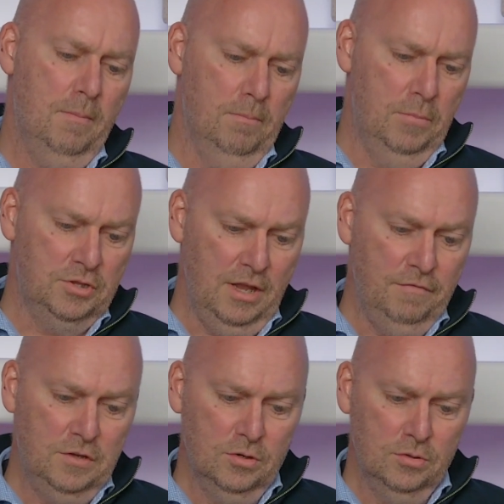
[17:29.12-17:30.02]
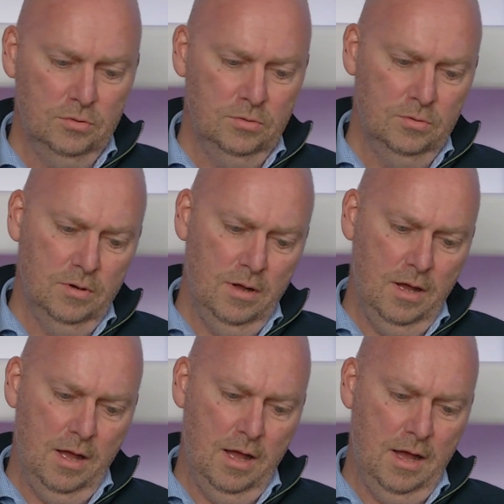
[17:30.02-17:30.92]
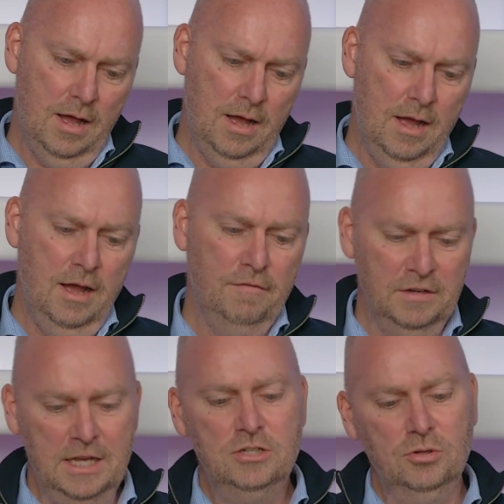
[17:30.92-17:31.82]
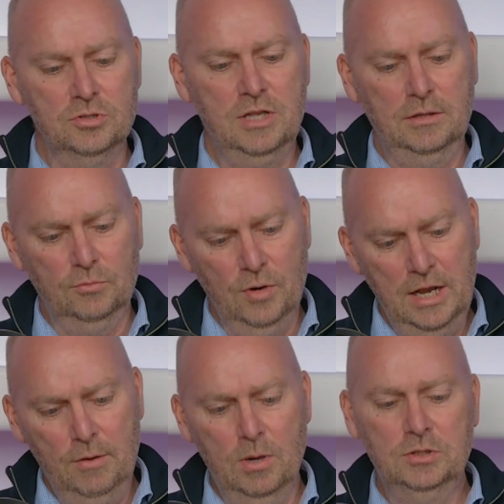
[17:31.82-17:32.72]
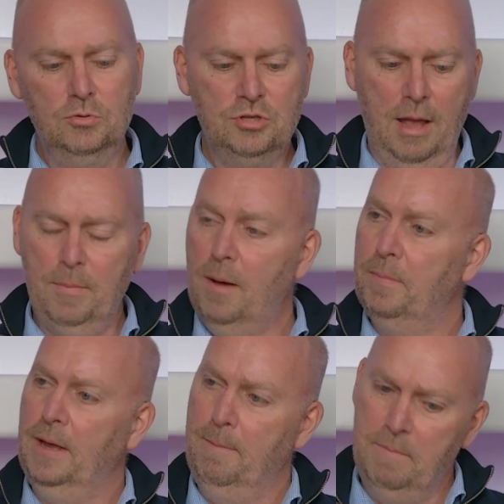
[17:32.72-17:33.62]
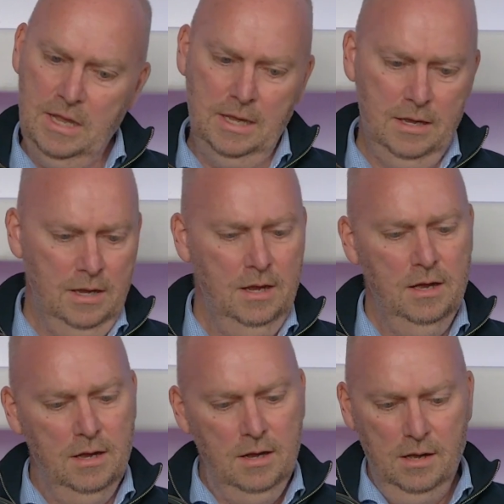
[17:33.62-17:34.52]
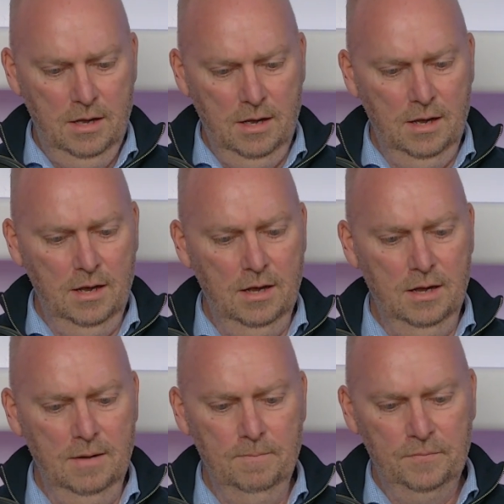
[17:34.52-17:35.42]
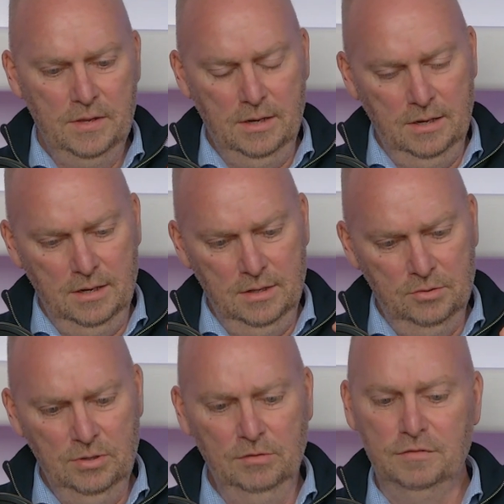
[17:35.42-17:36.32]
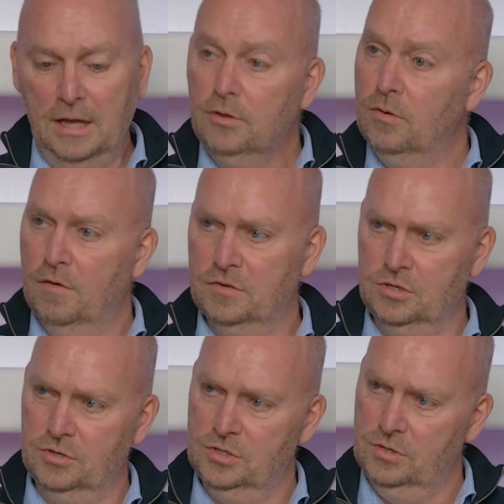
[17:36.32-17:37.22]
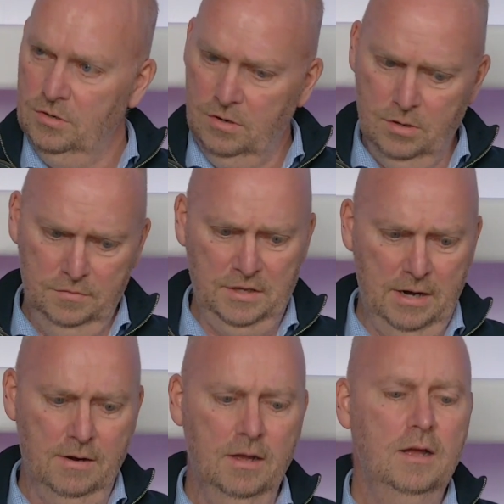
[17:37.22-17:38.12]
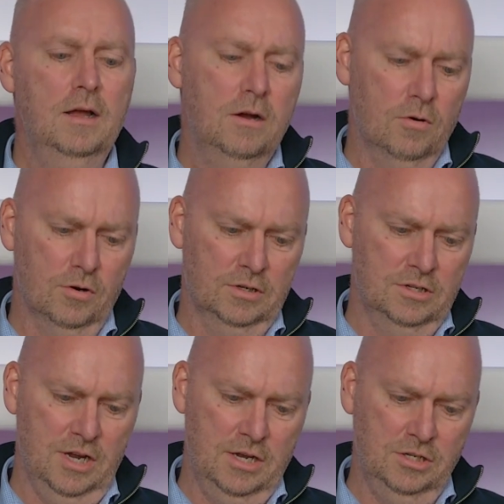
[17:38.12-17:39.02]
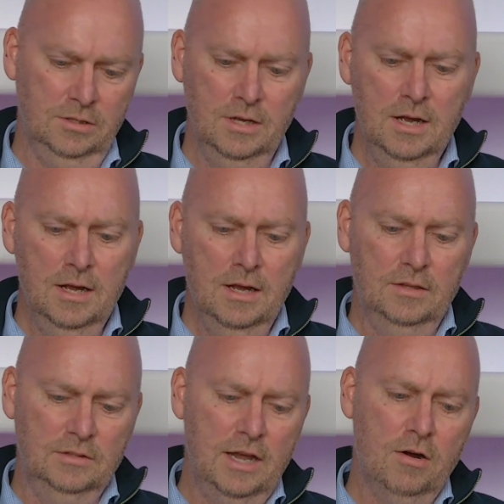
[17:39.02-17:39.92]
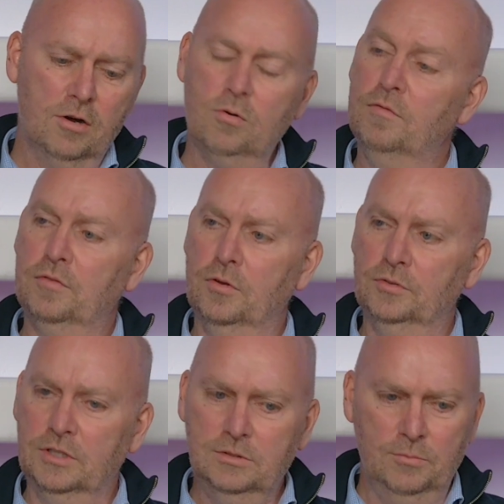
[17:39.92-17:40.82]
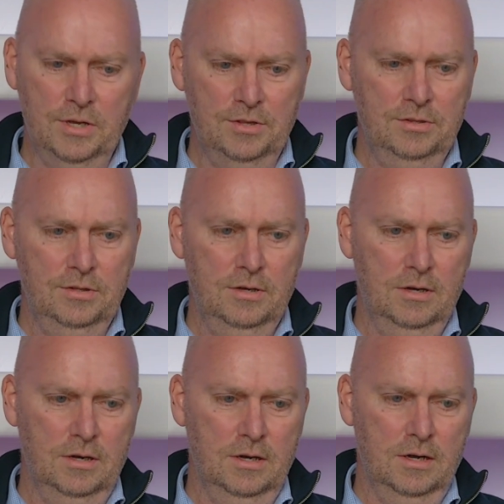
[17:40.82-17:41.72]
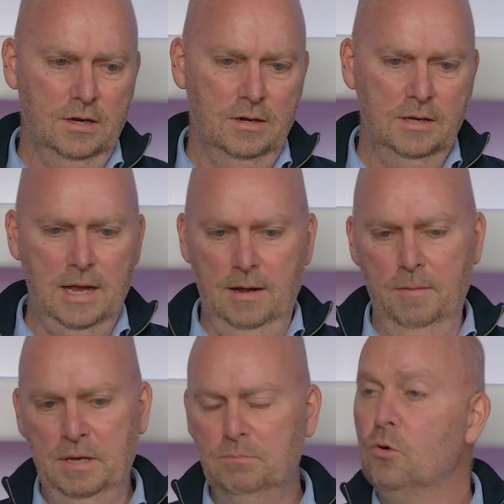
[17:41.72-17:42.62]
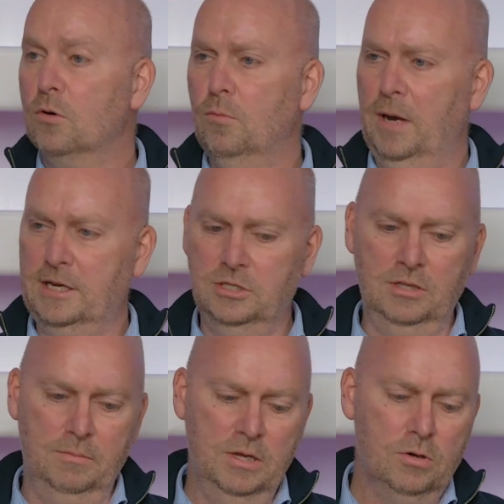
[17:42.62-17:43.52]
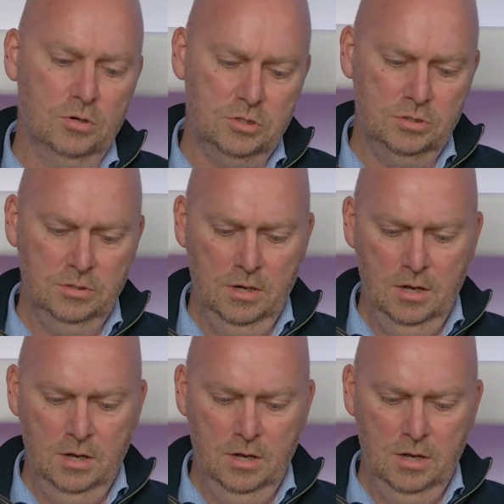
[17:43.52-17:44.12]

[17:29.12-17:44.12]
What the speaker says: But if you financials that really want to step up and be the real value officers of their organization, they are confronted with a bit more complexity, because